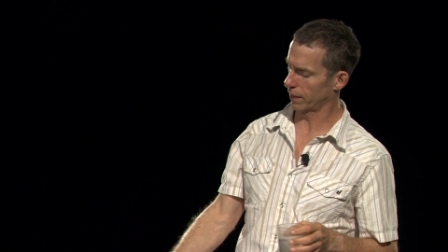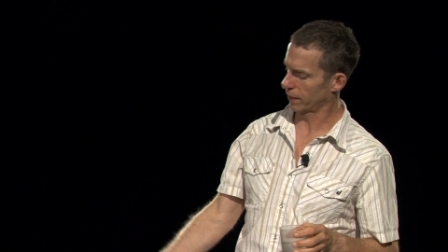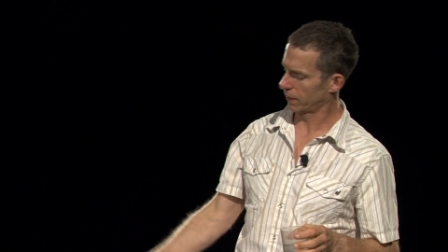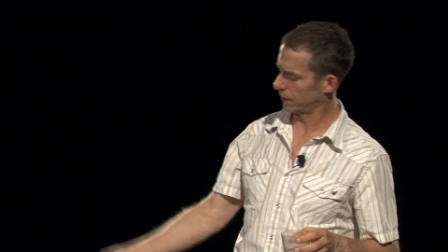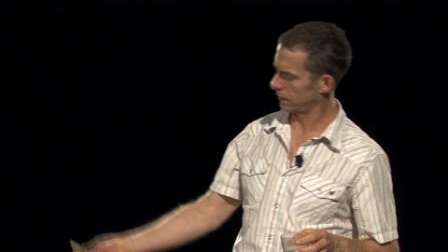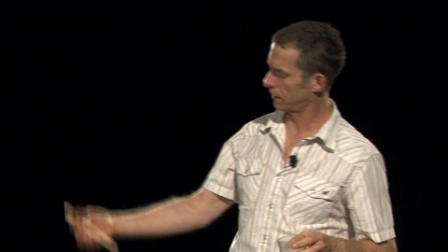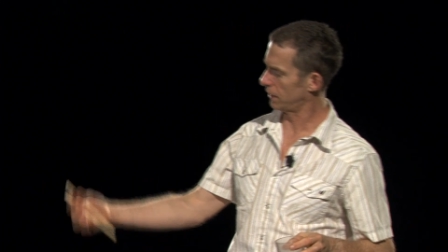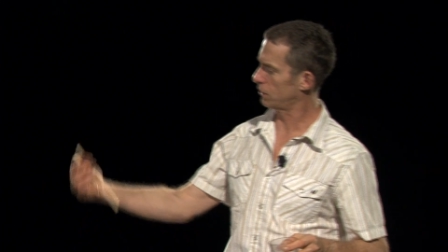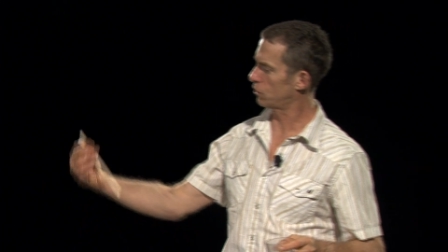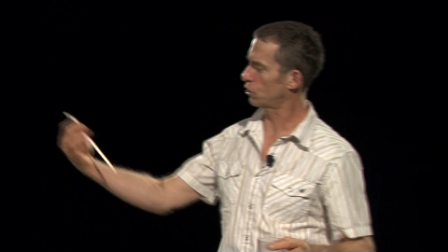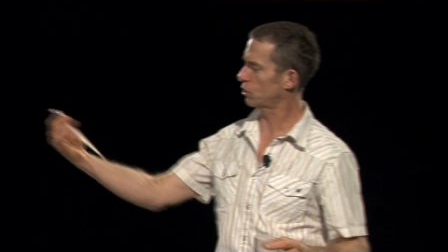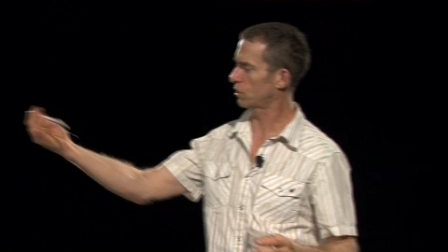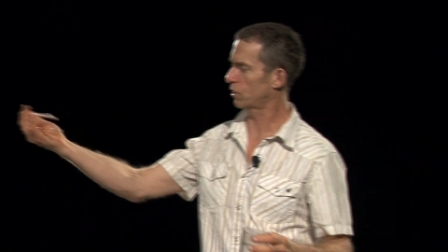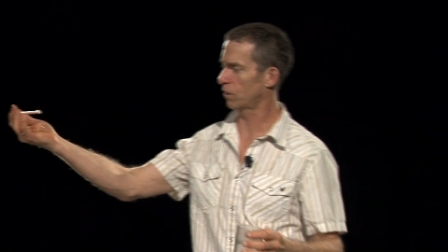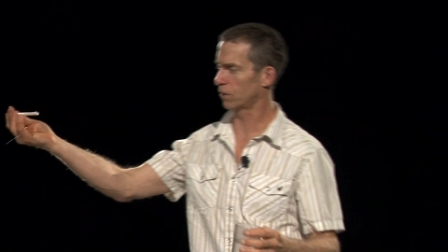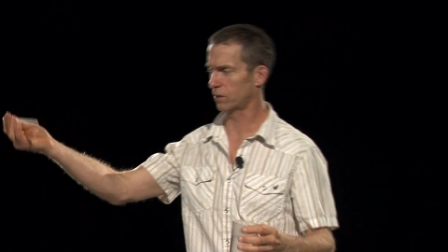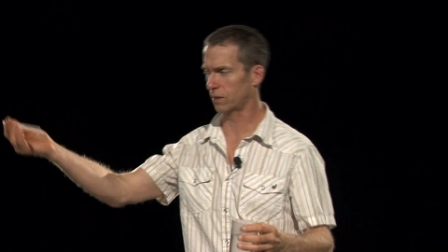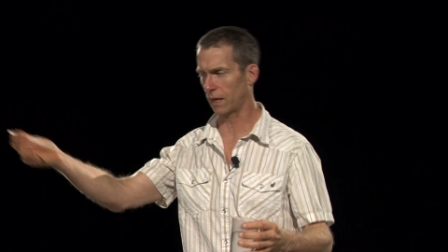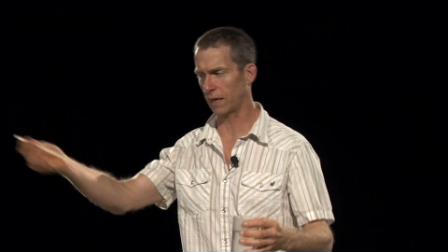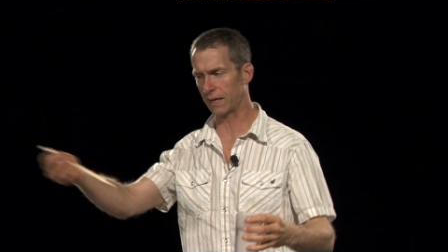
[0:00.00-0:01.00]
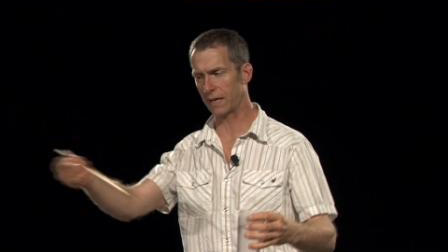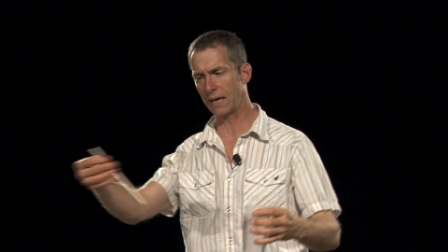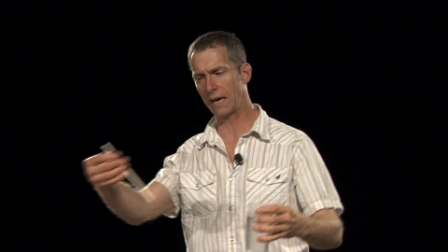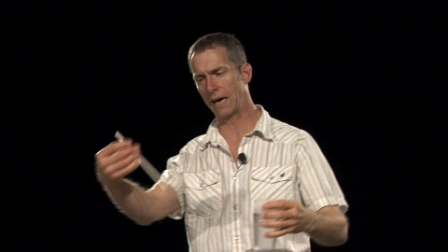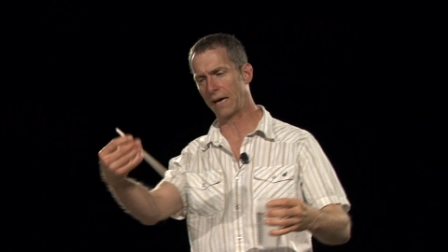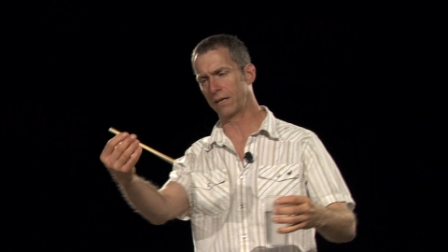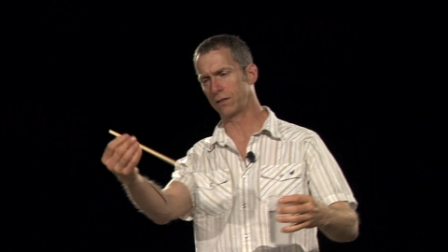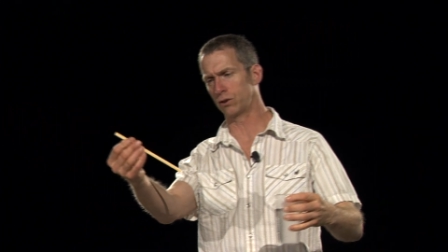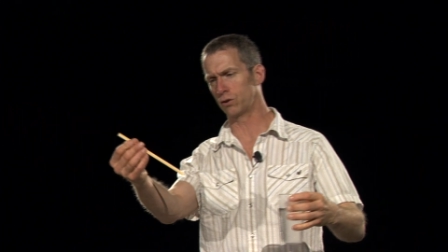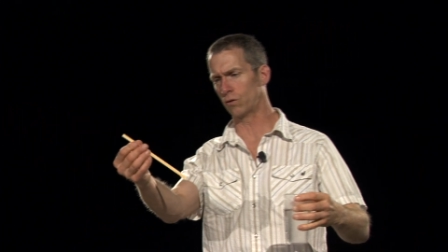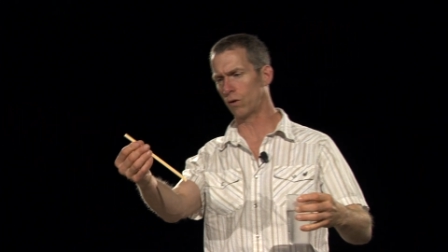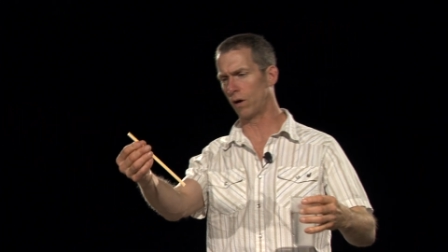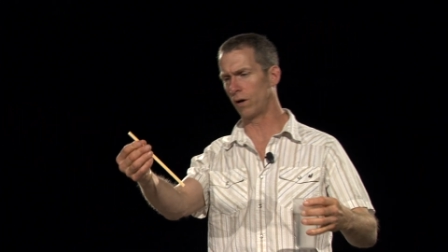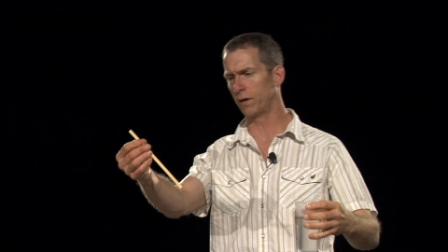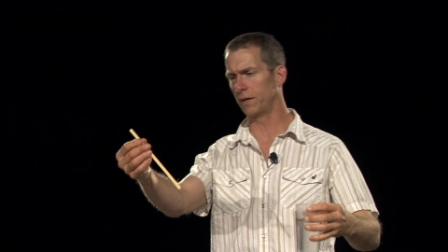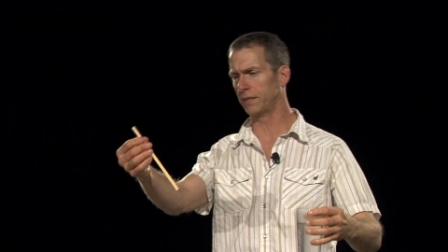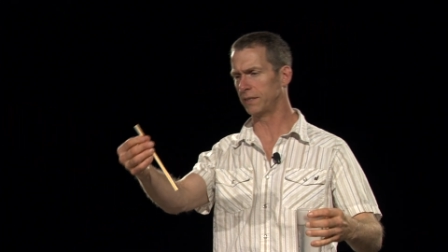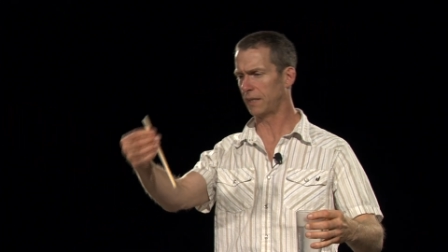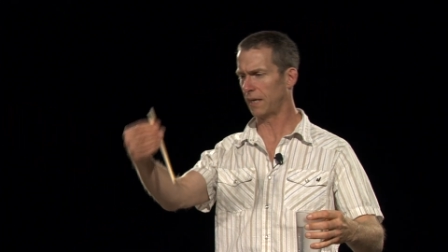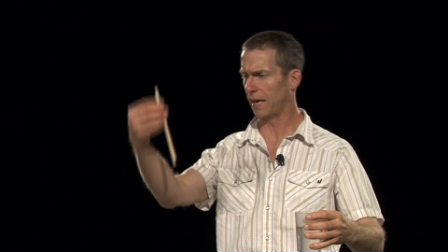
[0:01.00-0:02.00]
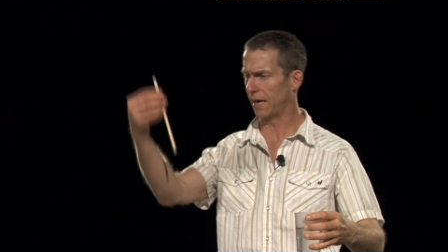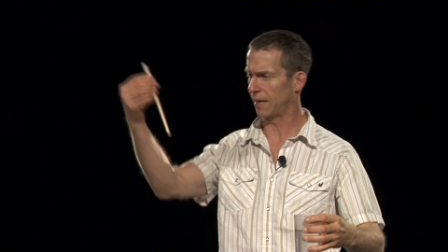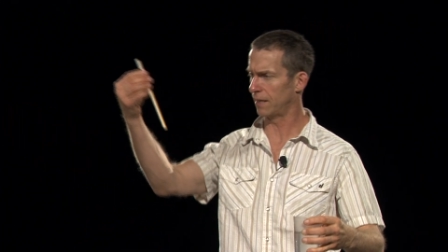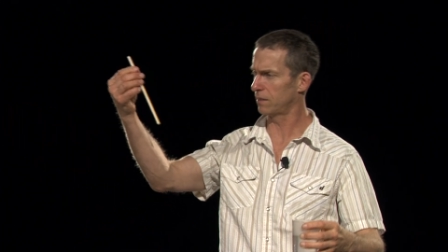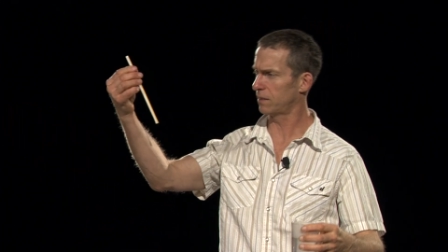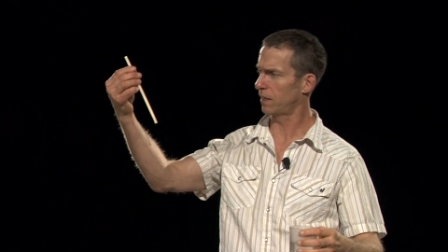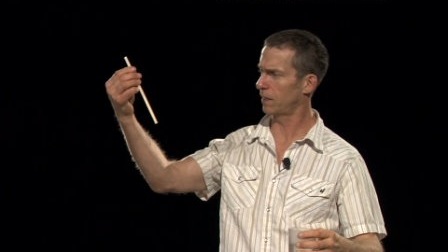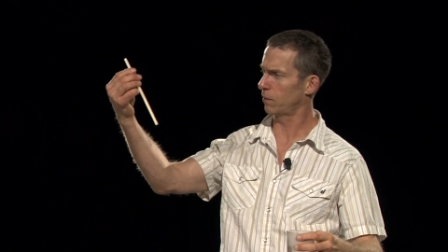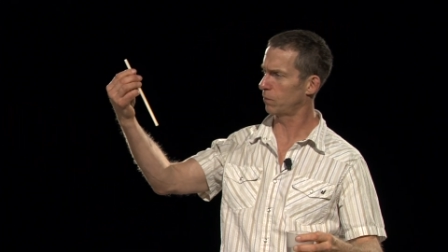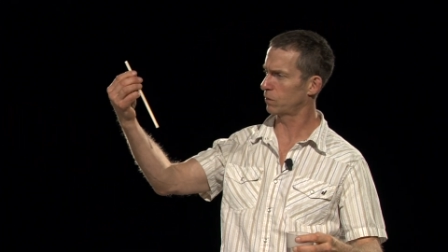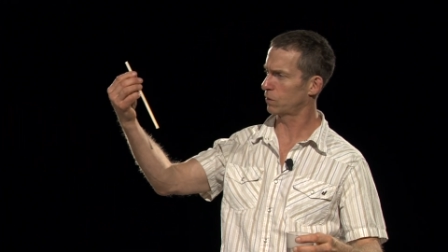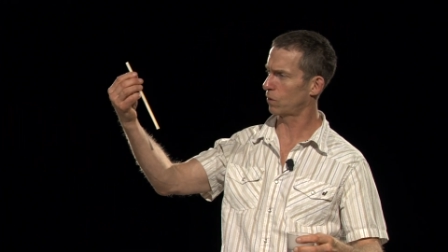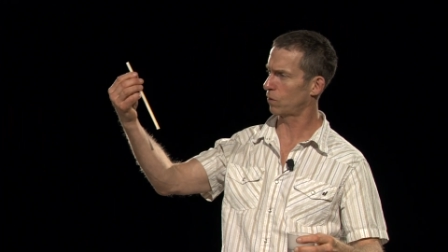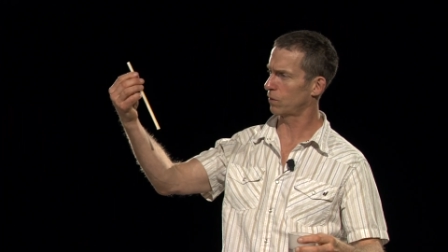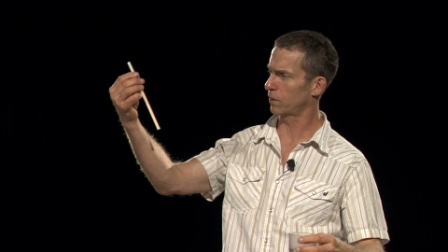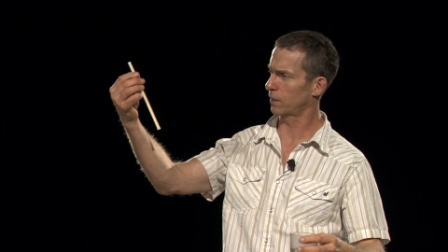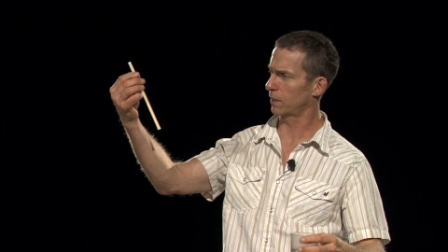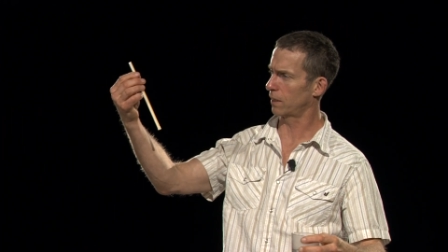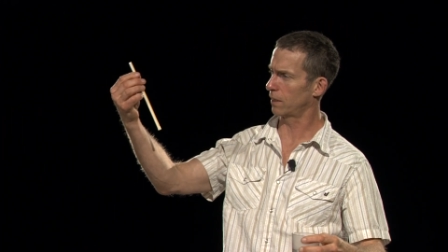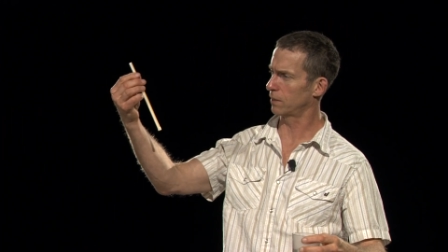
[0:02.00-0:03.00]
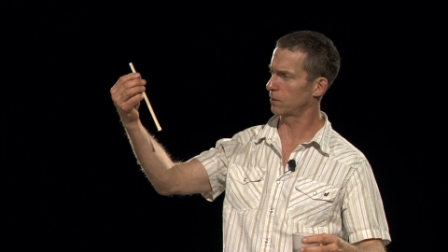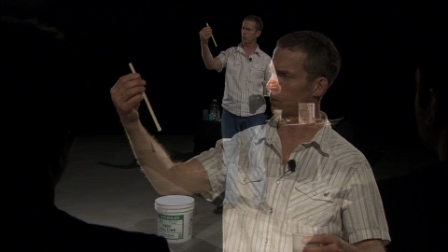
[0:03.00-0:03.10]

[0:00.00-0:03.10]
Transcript: because he just looked like he had a straw in his hand and he was holding on